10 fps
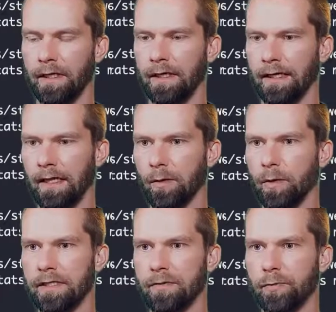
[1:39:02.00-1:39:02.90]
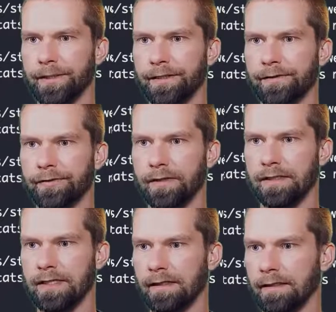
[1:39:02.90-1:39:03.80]
And otherwise we do
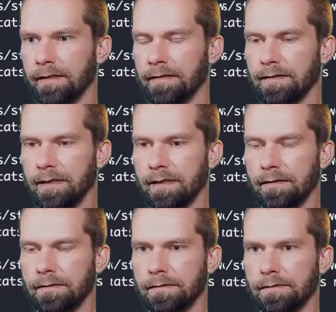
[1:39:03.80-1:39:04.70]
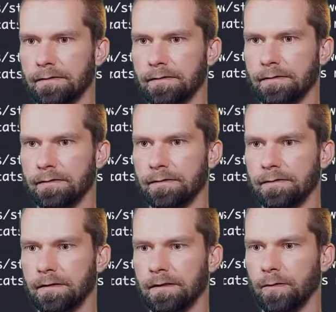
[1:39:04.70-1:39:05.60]
exactly the thing
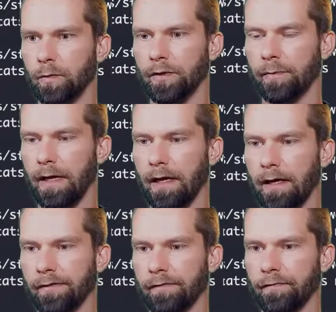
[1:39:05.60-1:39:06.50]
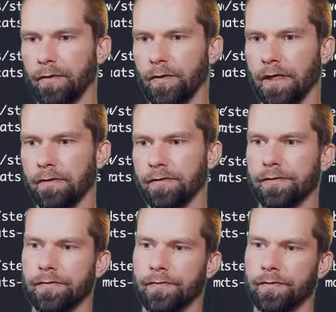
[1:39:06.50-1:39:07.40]
with path and view
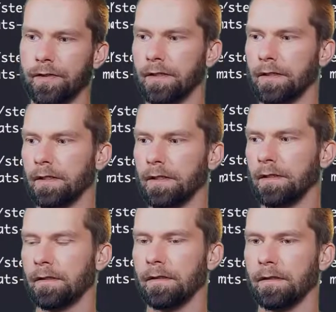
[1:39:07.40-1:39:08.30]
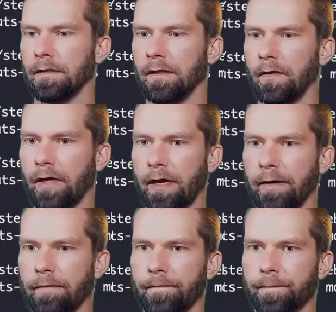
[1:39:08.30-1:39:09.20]
counts. Okay,
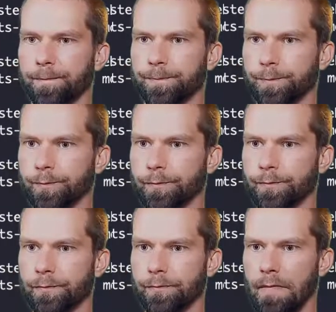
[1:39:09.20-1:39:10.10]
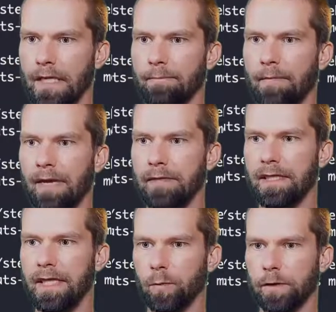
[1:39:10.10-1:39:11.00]
maybe
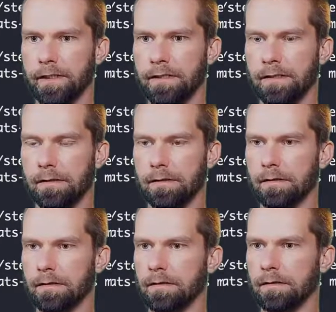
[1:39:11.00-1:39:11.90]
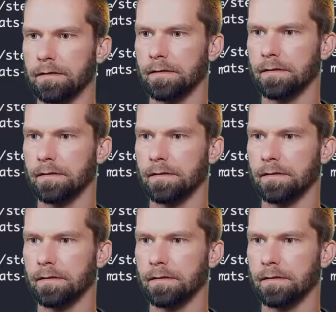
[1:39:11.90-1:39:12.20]
that works. So when